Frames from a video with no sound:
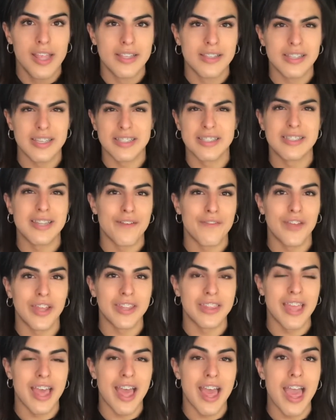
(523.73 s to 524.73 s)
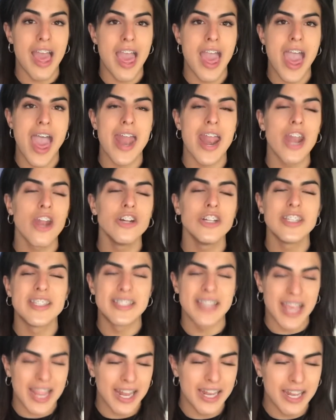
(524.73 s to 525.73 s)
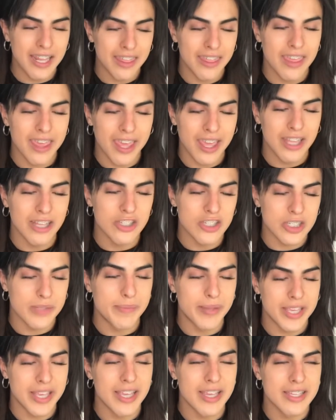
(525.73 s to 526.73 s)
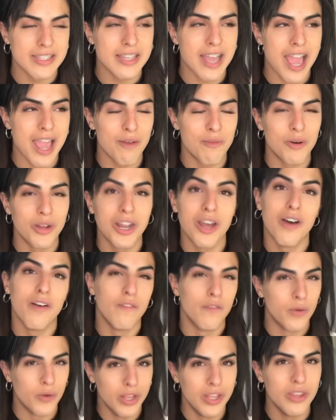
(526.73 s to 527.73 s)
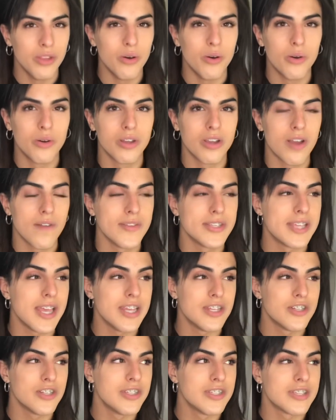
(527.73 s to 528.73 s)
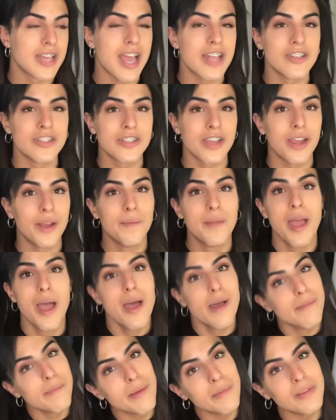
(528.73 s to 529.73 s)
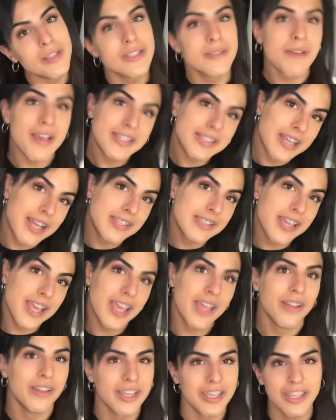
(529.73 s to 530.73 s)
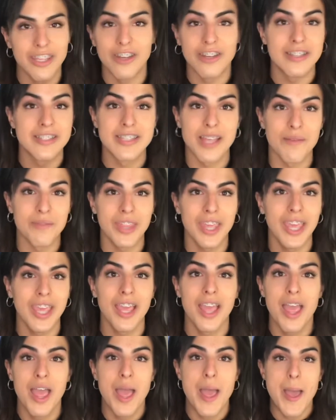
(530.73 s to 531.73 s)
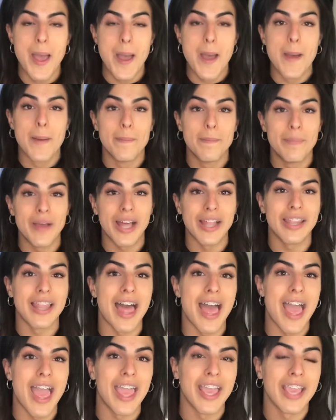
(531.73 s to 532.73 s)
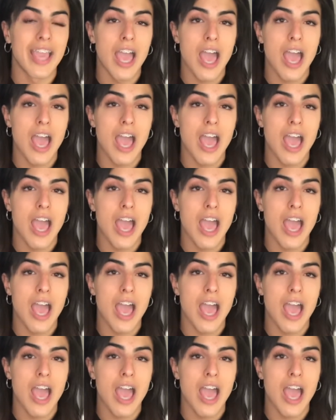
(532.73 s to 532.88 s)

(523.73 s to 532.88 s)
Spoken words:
Like, stuff like that. And I don't say anything, just because I want to avoid the awkward conversations. I just go, pumpkin spice latte, like, you know, something. But, like,